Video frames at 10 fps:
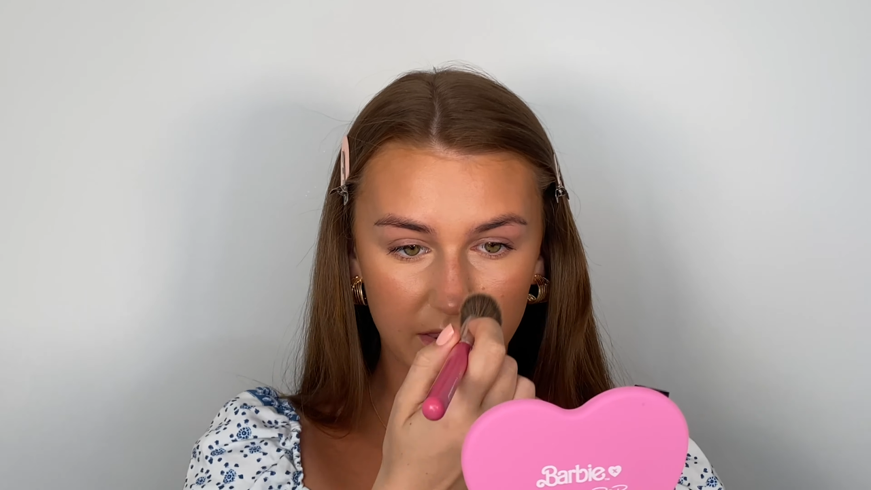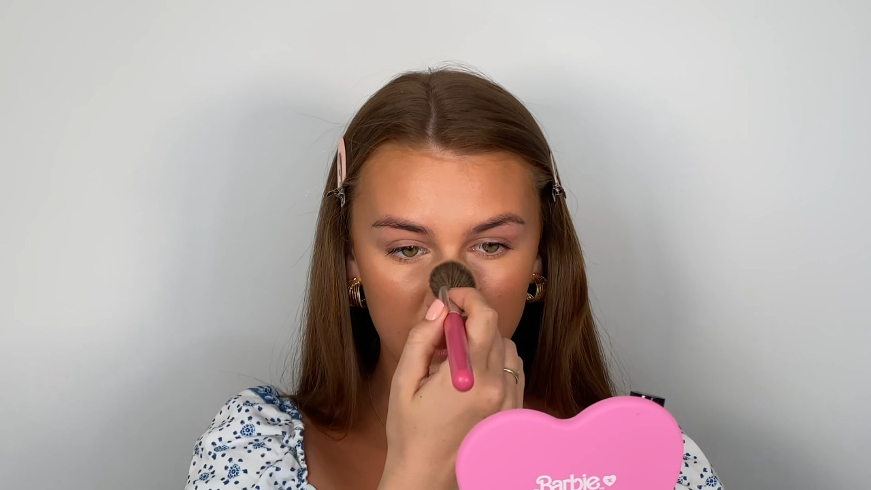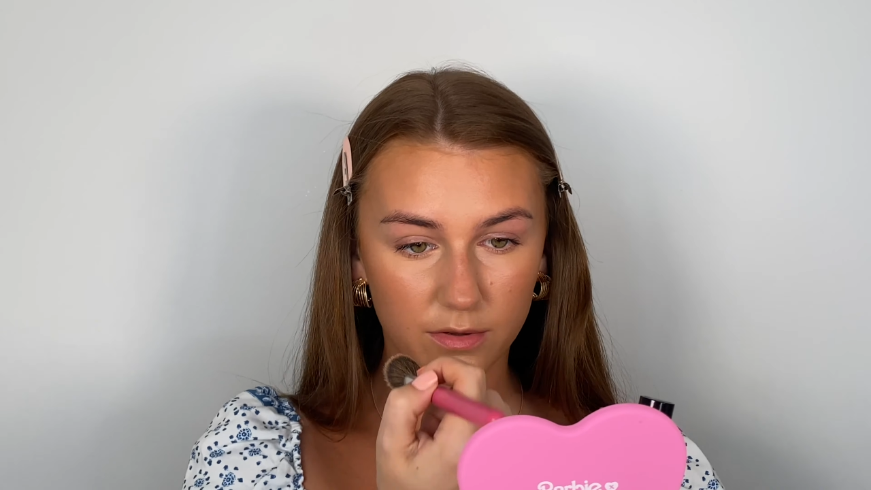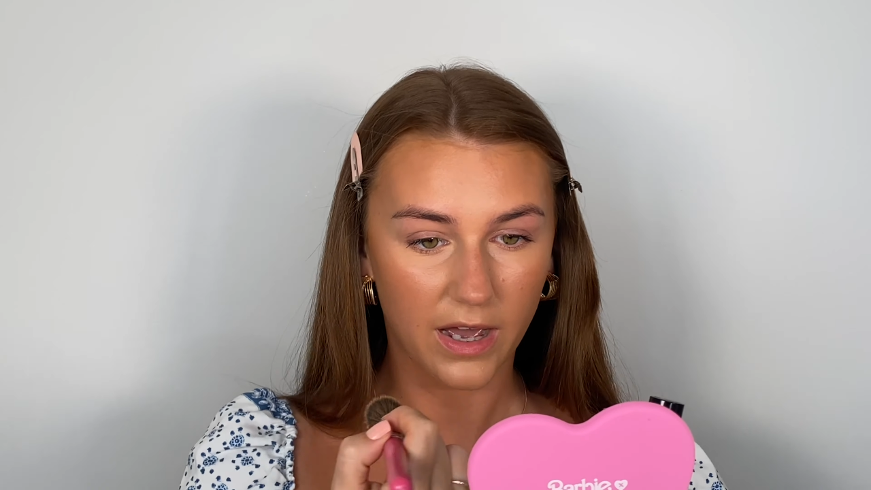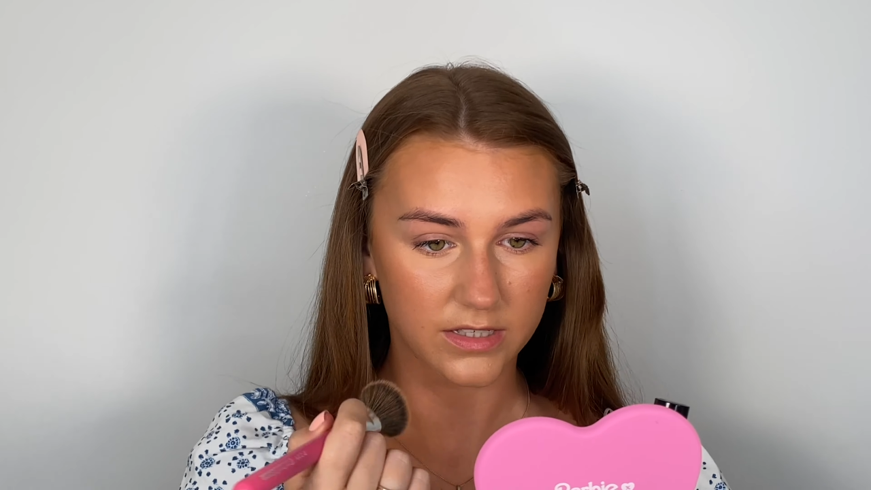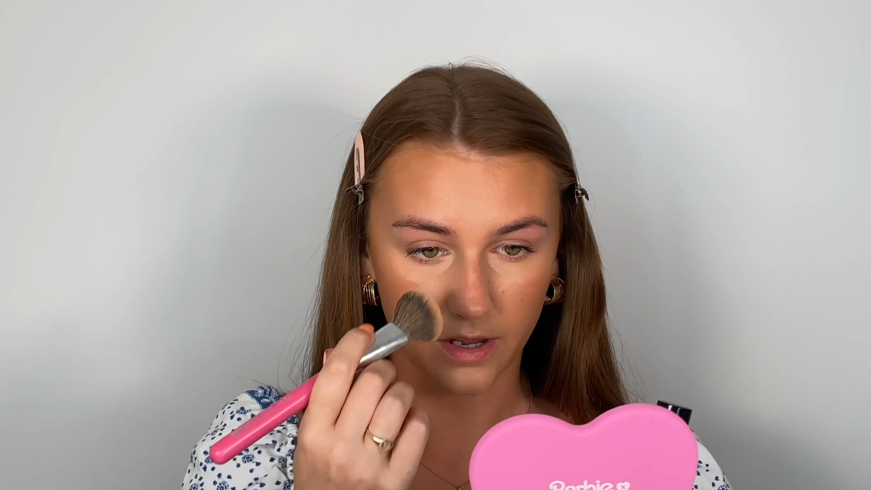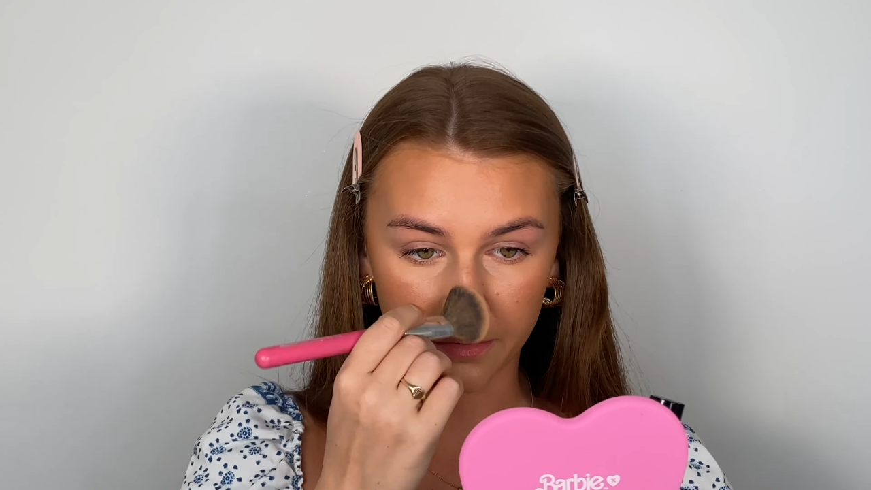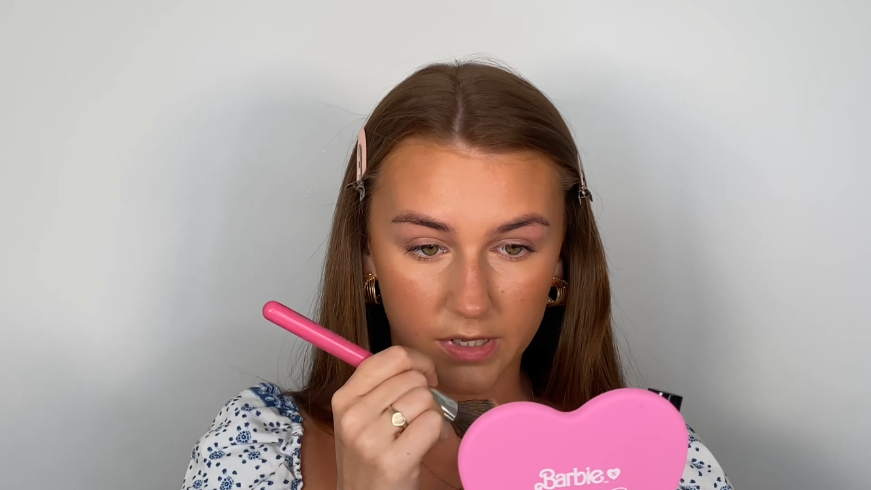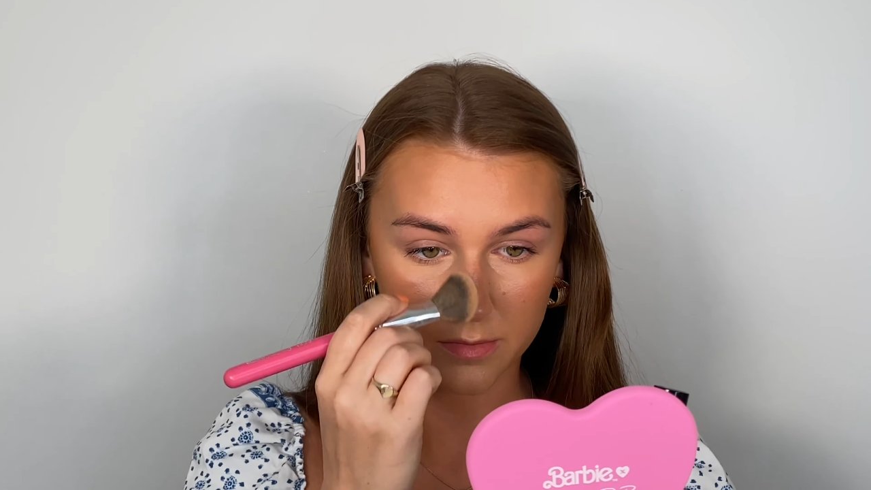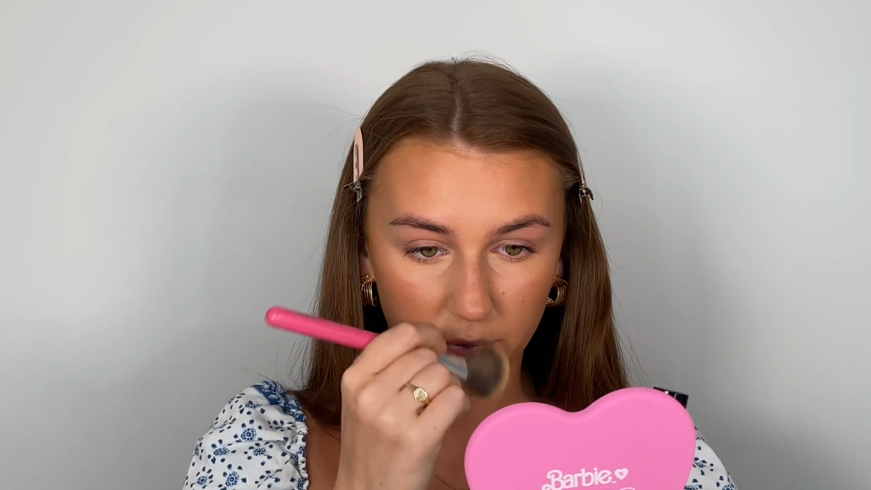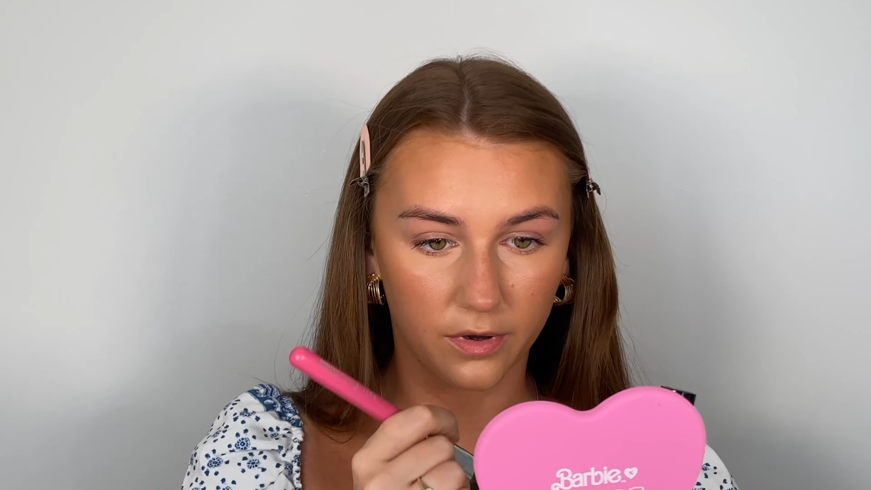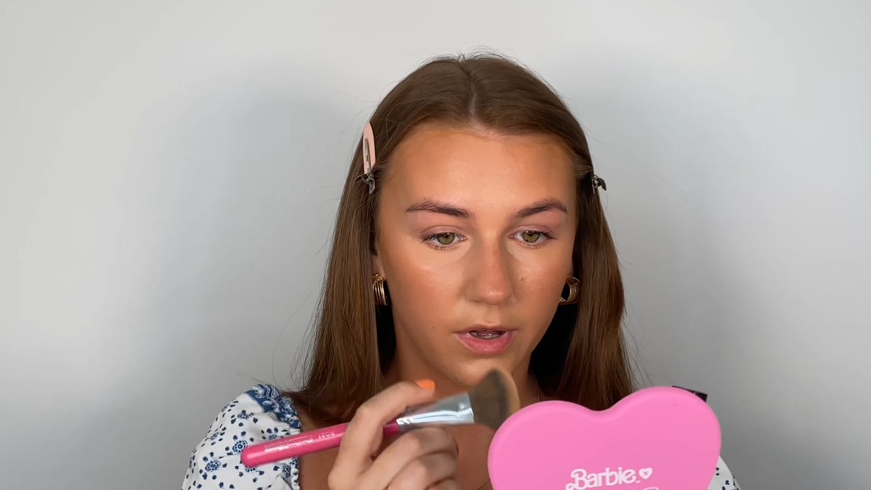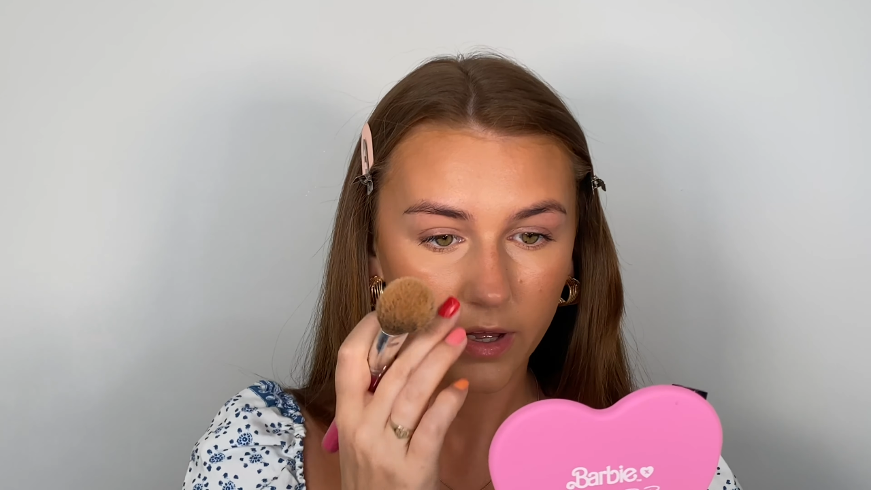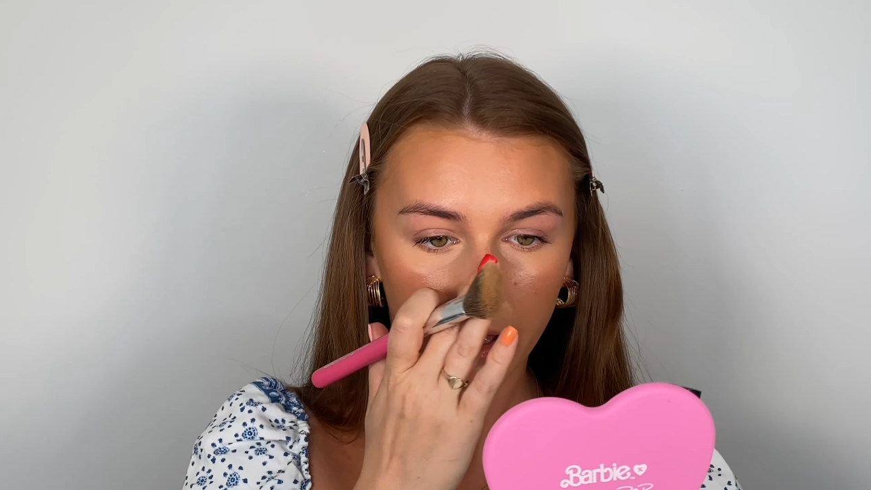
You guys know this, but